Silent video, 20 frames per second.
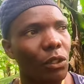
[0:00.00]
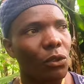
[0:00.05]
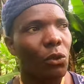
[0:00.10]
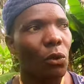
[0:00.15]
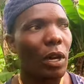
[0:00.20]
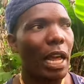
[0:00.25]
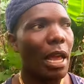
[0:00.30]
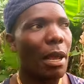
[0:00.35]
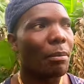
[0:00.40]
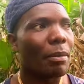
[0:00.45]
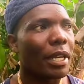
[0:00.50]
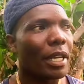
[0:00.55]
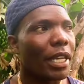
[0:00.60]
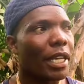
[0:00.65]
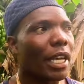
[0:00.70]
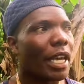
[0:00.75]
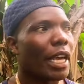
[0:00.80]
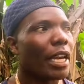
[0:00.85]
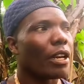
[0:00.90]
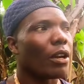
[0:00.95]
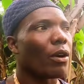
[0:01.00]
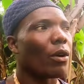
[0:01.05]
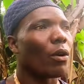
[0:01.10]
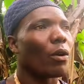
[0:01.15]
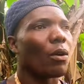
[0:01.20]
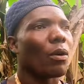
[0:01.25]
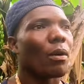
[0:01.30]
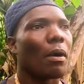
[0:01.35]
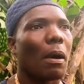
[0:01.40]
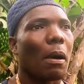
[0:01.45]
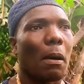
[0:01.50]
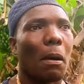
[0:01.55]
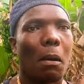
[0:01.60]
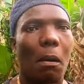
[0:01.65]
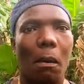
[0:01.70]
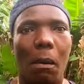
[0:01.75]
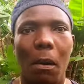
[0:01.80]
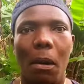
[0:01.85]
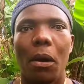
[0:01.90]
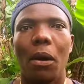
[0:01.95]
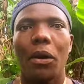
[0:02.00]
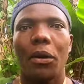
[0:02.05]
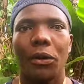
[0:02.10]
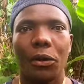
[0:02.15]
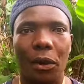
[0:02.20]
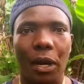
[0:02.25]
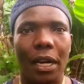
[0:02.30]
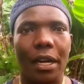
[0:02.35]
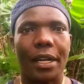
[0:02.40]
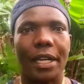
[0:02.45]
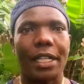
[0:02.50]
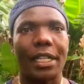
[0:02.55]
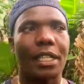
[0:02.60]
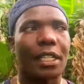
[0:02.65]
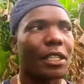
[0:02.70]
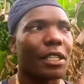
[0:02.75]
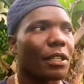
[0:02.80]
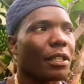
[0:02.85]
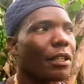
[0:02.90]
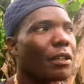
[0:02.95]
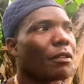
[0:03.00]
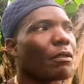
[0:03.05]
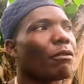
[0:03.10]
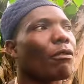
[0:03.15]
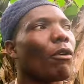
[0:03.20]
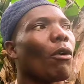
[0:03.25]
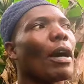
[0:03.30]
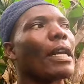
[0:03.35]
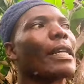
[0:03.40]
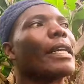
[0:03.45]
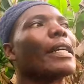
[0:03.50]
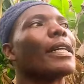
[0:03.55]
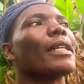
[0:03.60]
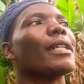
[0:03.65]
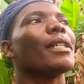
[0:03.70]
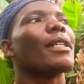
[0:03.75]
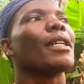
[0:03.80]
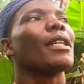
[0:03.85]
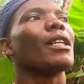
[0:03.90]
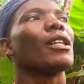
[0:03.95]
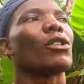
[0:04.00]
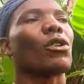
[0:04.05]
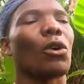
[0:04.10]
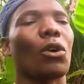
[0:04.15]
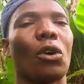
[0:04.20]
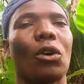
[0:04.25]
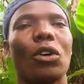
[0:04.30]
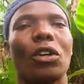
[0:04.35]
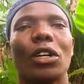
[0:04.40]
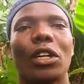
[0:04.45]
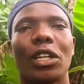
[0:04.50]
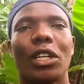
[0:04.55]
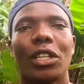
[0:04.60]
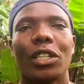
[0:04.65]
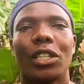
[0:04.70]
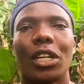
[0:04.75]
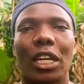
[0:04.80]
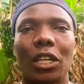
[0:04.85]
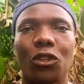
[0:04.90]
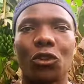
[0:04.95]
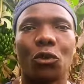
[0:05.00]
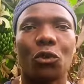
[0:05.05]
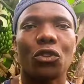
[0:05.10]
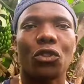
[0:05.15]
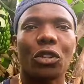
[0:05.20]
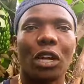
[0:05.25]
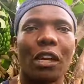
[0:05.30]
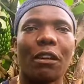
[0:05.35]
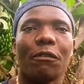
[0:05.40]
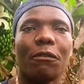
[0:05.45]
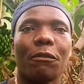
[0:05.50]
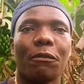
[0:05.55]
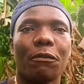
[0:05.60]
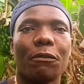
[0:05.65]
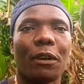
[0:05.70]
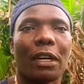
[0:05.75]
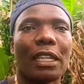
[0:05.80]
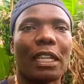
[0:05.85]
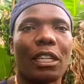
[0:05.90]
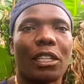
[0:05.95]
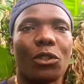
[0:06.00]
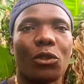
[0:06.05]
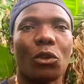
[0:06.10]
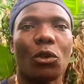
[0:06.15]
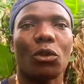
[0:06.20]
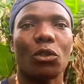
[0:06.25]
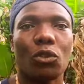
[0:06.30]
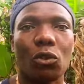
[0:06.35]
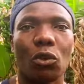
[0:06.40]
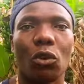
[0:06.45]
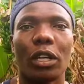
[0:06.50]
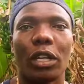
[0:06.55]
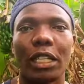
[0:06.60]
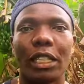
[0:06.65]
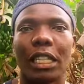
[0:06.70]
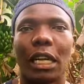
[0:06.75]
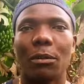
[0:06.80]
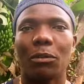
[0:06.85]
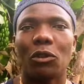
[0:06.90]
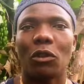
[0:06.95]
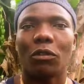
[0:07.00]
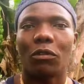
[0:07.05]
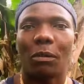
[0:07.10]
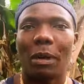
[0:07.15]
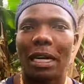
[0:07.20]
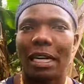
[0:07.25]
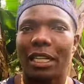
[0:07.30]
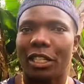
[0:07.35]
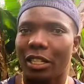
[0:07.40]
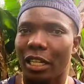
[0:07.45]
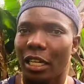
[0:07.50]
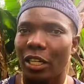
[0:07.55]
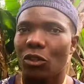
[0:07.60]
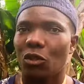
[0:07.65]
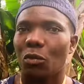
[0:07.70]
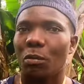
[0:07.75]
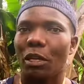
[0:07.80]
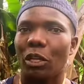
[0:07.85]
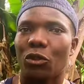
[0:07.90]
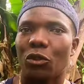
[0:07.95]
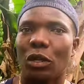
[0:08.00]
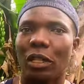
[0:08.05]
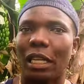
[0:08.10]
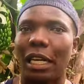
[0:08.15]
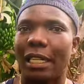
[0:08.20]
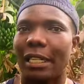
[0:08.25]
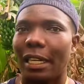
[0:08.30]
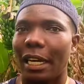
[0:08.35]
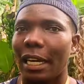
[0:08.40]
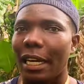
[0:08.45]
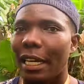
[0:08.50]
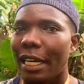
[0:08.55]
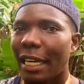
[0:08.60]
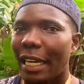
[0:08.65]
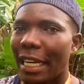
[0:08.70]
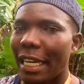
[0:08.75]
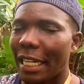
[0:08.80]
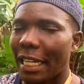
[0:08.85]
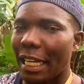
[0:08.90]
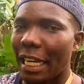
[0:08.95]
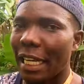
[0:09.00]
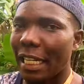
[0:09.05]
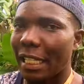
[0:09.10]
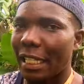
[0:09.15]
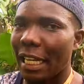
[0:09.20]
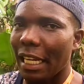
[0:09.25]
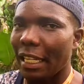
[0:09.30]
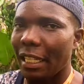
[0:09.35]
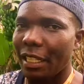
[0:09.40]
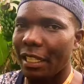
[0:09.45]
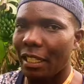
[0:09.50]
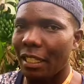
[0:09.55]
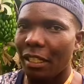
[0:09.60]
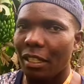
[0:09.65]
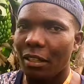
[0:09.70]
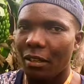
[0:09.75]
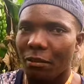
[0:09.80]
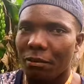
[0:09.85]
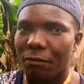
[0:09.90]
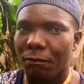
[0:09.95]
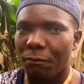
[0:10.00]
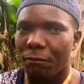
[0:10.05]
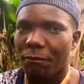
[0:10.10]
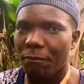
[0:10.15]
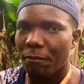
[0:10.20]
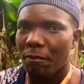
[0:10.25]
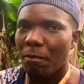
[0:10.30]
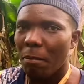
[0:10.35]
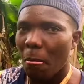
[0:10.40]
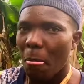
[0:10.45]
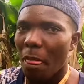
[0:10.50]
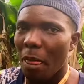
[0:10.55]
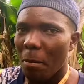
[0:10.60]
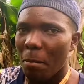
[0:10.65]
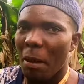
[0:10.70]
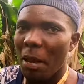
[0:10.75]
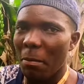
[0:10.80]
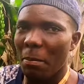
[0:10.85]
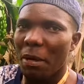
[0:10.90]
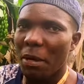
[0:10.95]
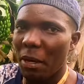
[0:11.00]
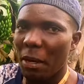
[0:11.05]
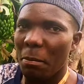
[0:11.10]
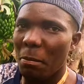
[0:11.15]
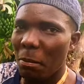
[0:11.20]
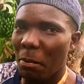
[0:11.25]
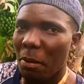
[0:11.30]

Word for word: to M-E-N-O. You can rate it forward. So she has to strive further. So, so in terms of marriage, she has to make sure that uh, in less than maybe